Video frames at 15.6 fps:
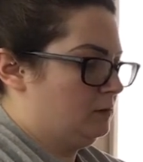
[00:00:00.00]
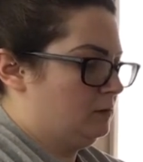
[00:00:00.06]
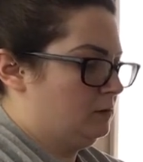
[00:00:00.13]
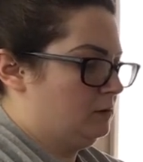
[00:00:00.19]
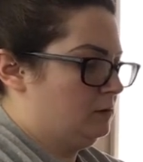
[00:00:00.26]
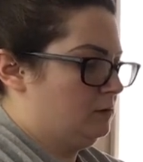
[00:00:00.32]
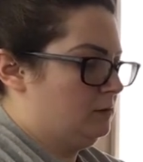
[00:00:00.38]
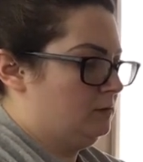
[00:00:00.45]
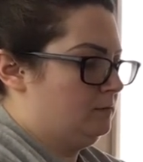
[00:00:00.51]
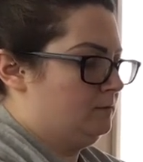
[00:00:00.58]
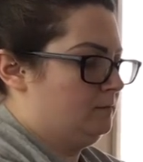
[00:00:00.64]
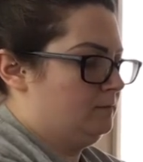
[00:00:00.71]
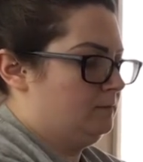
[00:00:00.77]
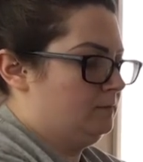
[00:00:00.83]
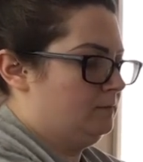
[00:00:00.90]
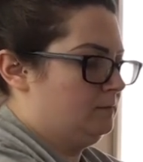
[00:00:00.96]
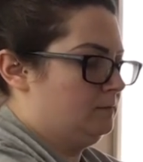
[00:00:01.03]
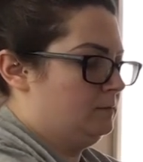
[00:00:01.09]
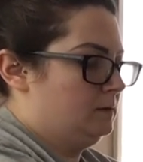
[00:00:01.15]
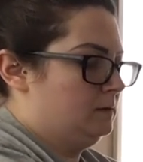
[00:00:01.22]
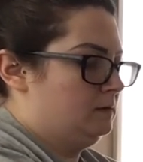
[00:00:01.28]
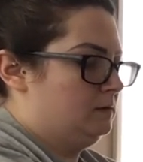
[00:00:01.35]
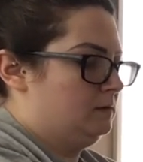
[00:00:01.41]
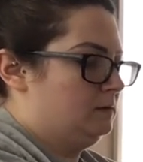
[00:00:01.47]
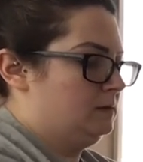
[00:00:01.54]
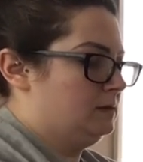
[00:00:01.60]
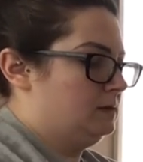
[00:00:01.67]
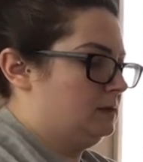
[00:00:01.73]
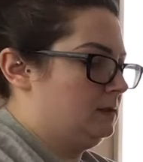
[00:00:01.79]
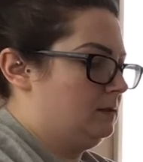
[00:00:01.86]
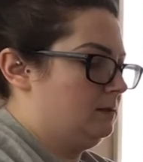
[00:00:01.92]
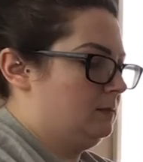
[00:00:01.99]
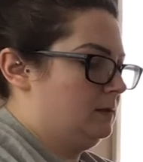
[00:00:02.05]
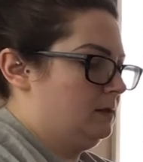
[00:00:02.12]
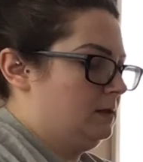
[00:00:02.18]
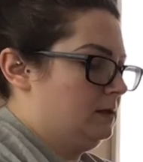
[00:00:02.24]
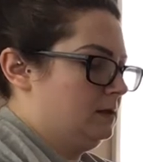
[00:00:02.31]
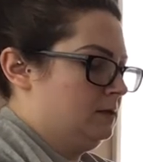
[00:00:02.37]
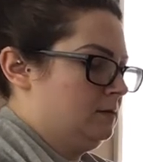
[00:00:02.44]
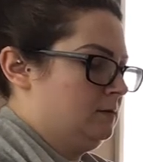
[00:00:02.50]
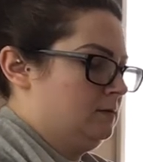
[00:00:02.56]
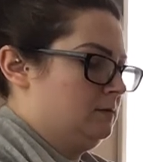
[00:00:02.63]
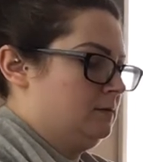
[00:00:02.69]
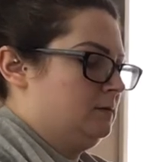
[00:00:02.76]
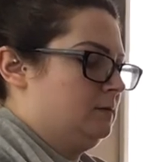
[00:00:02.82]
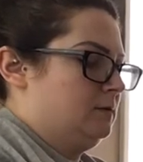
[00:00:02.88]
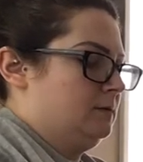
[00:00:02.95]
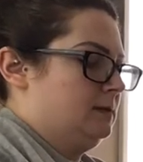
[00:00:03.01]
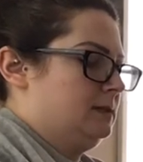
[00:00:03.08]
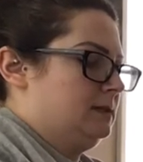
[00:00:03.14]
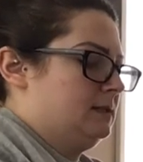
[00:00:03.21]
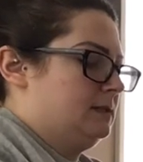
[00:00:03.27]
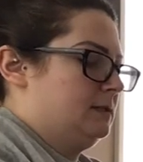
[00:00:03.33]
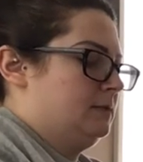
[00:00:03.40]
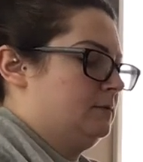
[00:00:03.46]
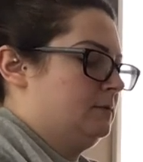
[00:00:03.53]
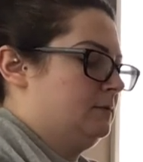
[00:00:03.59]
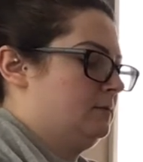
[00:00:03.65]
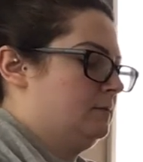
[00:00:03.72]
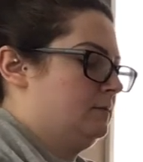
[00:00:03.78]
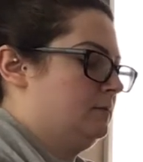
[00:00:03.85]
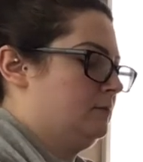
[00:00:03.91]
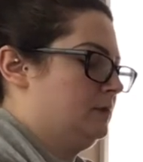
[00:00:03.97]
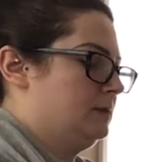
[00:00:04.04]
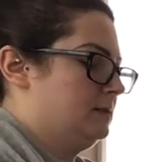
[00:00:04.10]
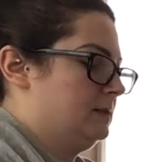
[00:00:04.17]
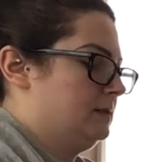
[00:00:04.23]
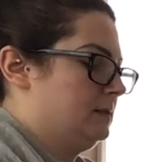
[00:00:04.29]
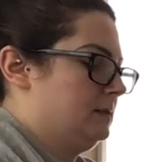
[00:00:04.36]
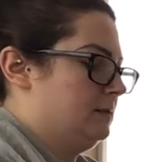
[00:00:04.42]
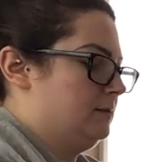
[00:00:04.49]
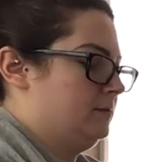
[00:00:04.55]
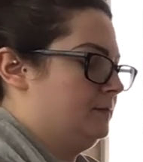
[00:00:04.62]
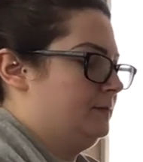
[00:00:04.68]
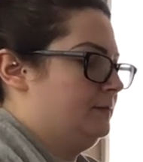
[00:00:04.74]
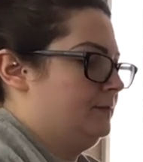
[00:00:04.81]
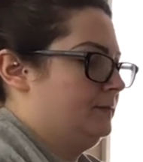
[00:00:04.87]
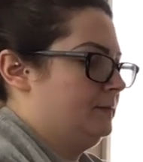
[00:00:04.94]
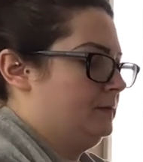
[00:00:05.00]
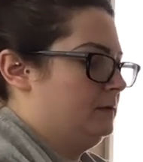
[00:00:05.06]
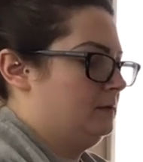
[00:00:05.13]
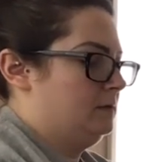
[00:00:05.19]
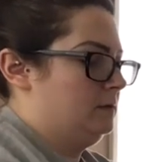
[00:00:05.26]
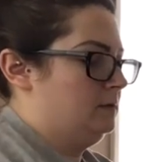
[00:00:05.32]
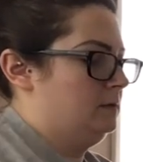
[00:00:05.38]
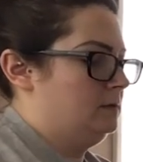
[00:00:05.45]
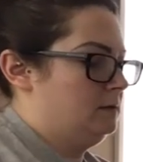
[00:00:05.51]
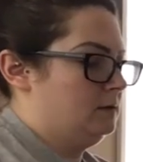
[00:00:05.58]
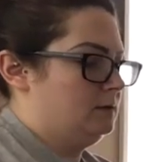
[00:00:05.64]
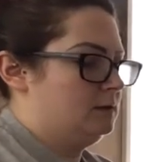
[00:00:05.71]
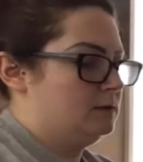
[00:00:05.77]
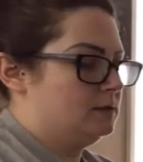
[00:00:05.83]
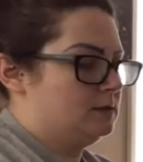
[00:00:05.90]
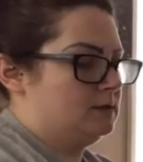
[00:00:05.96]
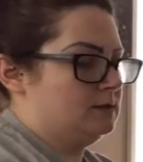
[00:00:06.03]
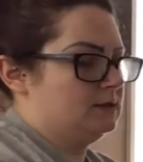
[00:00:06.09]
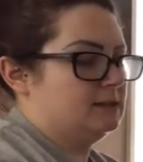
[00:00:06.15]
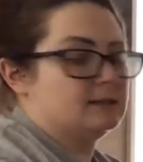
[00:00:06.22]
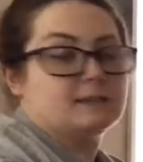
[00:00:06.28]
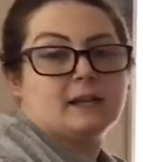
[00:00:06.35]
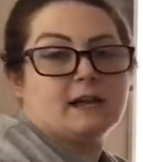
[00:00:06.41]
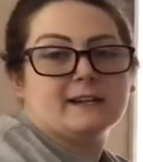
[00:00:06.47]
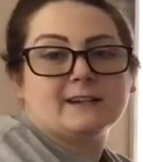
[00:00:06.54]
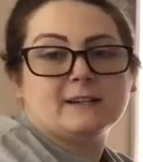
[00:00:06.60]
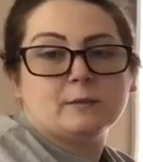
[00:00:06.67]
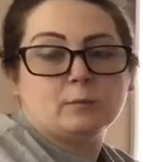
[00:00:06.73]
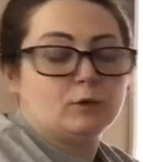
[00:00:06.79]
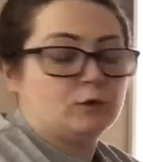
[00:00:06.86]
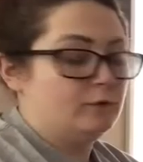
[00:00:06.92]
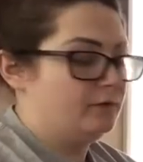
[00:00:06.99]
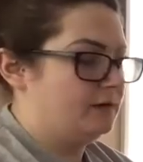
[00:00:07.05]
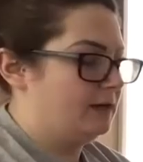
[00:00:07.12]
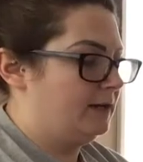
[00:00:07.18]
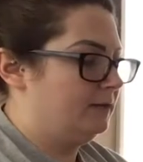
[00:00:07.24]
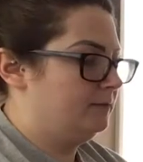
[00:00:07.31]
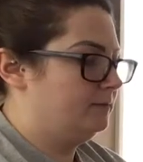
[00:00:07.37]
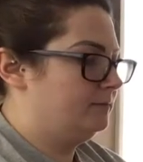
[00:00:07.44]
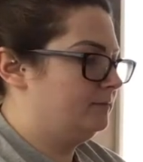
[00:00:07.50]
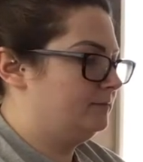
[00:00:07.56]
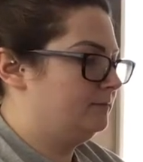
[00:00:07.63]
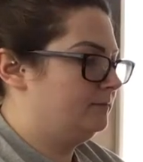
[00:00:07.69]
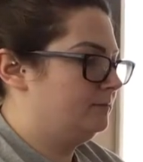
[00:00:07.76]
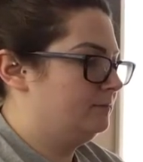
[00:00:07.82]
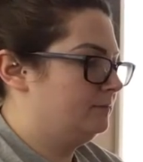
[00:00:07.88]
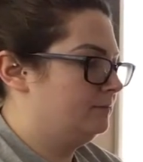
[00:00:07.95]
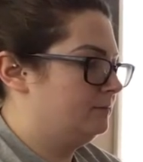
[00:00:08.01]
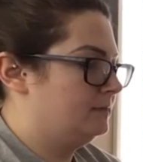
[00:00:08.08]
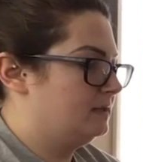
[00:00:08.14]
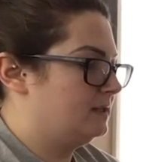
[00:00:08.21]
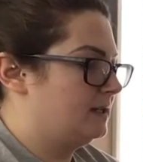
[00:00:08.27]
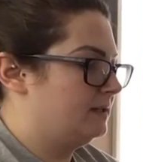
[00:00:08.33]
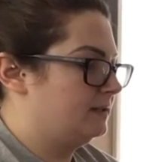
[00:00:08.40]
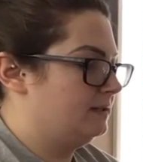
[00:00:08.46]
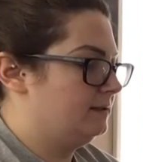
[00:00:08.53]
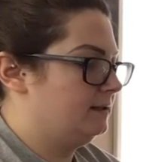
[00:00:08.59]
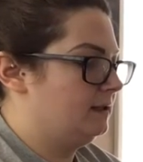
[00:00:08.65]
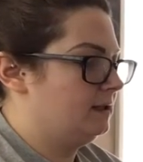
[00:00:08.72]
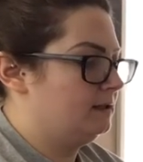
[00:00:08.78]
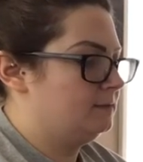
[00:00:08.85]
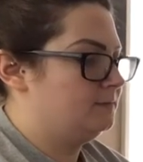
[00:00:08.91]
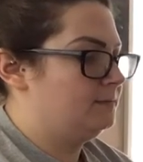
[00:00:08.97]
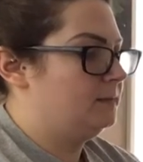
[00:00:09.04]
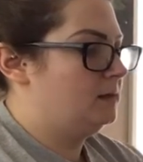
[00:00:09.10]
Okay, same thing, all the way down, press it down. So this is not going to move now. It's not going to lean.